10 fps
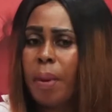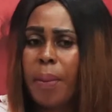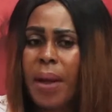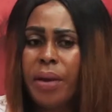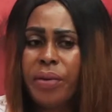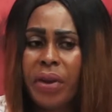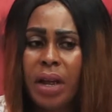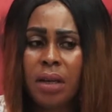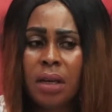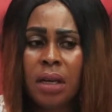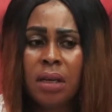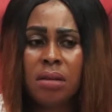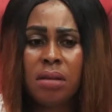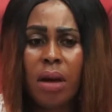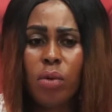Papa, you
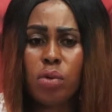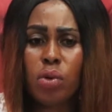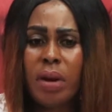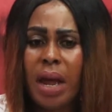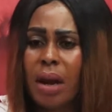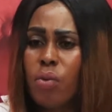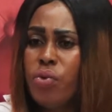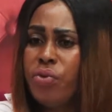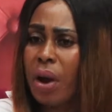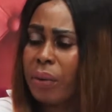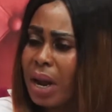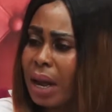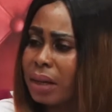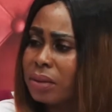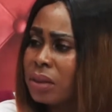say, also then a wood jarrier.